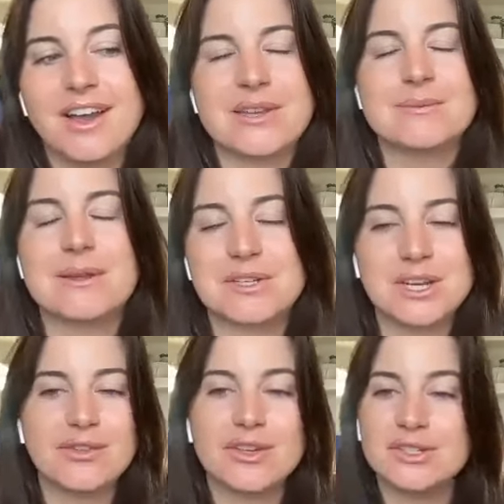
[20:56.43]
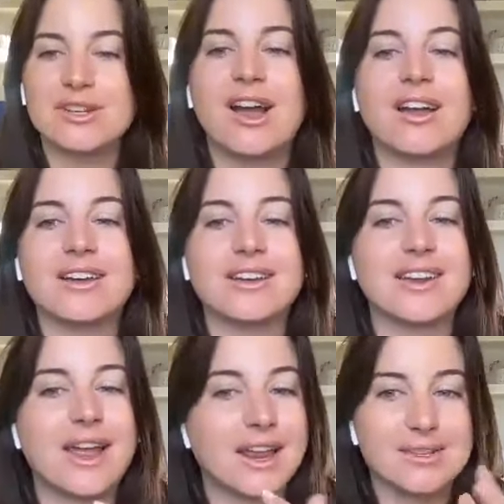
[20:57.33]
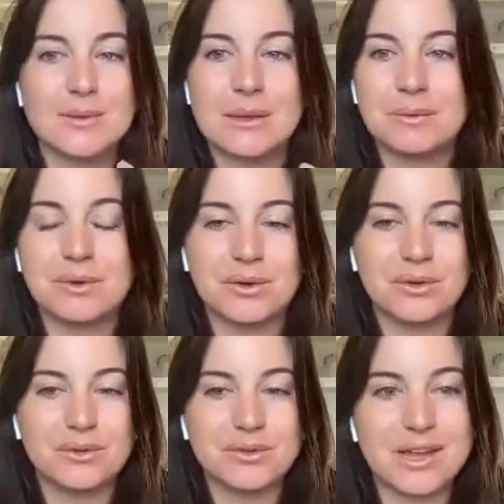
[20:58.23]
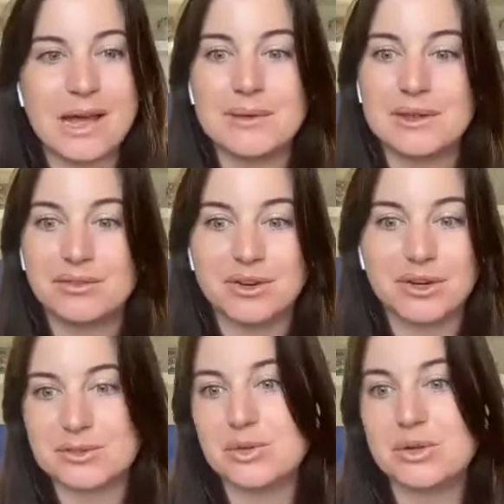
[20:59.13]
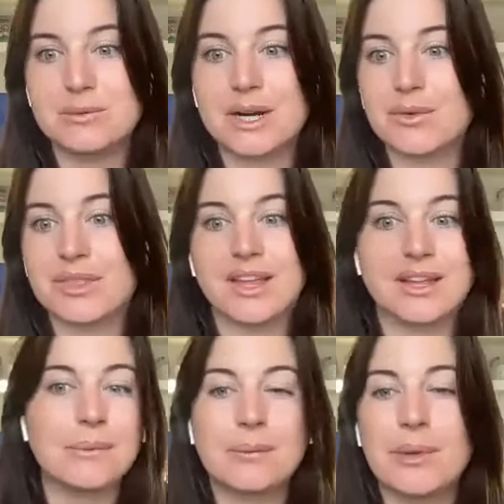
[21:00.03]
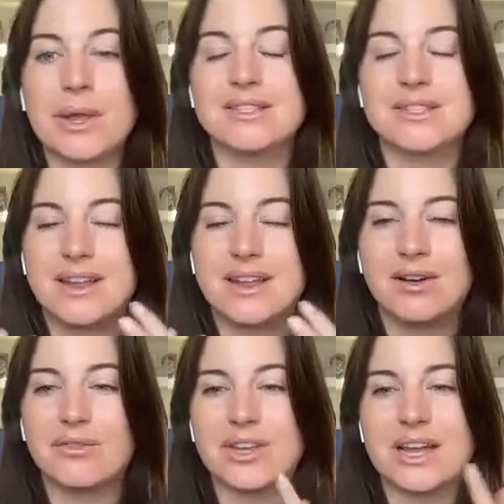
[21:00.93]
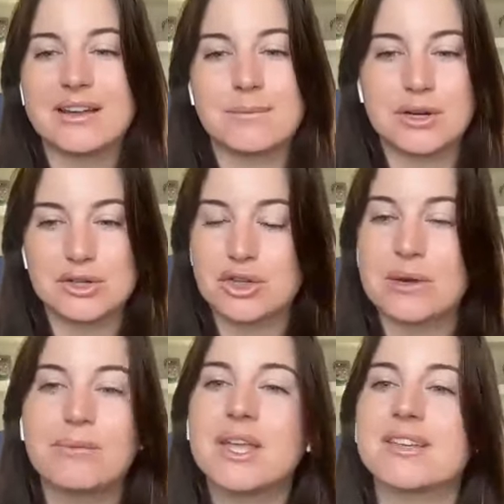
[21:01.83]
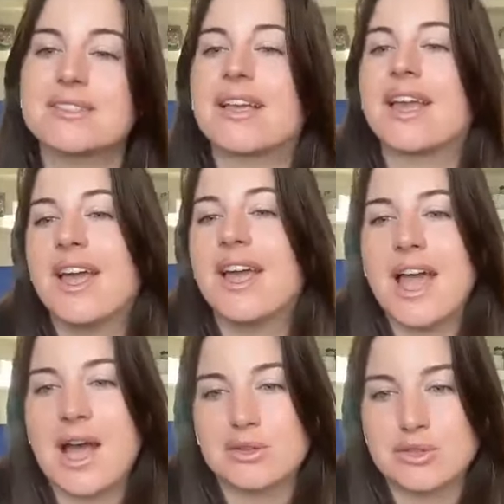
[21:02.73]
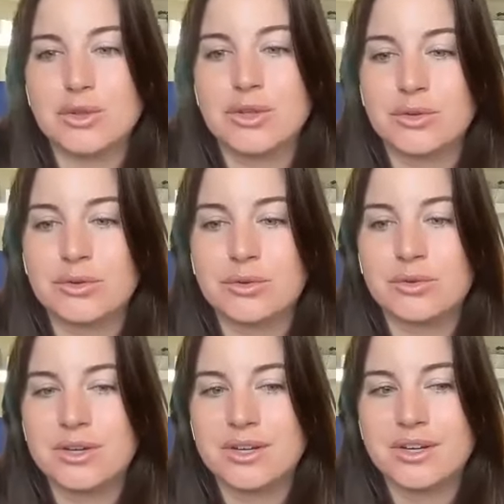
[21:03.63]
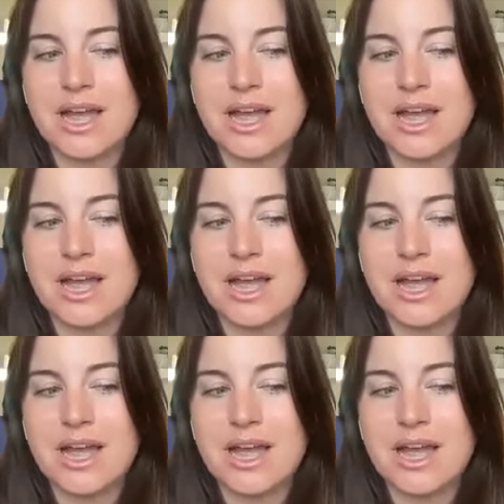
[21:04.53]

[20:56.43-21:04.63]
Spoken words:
And especially if there's not, I guess, people coming for your school board with like the book bans and all of the kind of more extreme things, like how would you